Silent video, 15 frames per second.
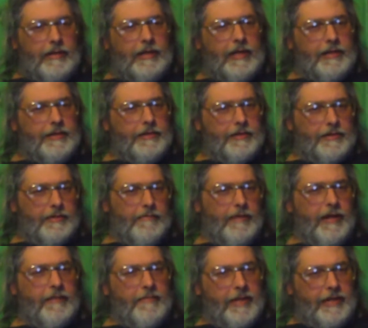That's just a
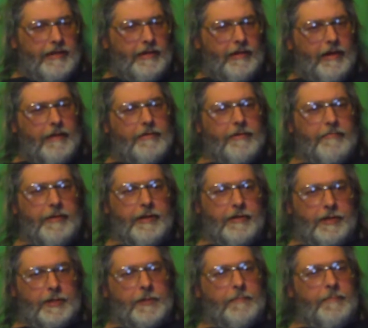way to make the electric meter
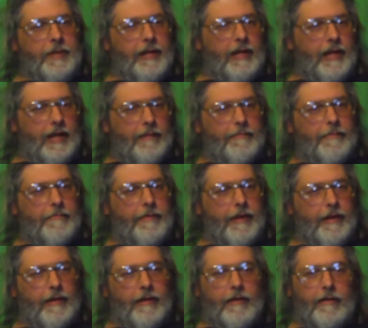spin like a
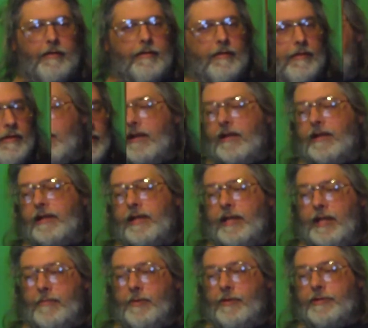propeller.
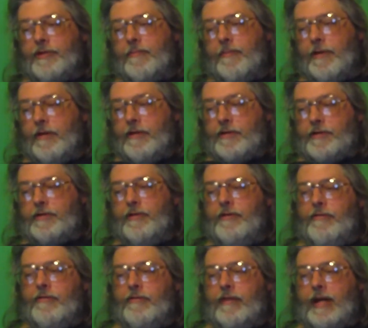Emu's average
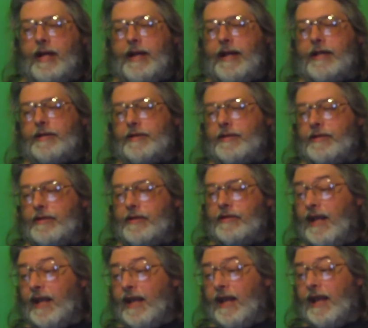two asks,
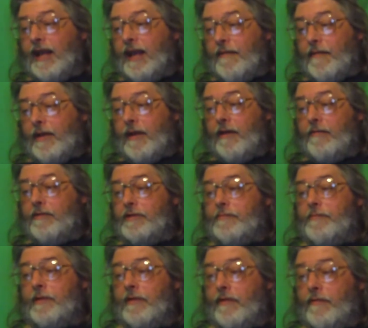have I always
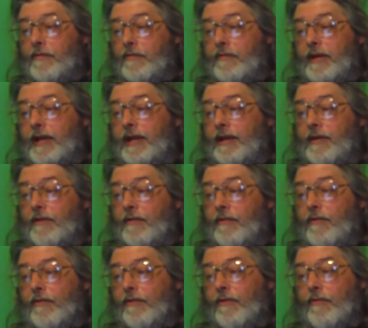been overweight,
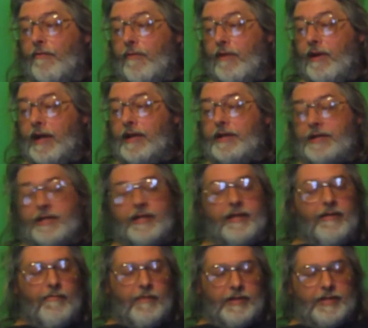or were I,
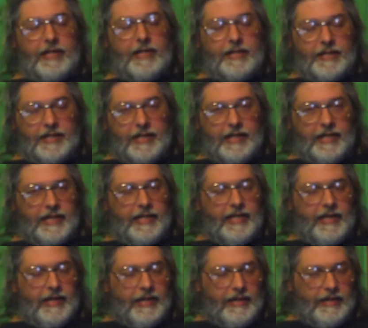was I a skinny
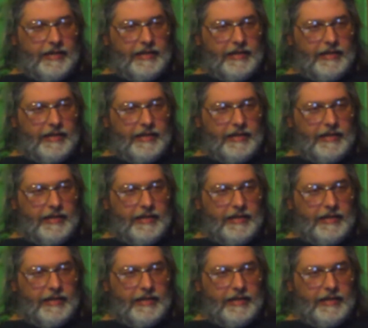kid?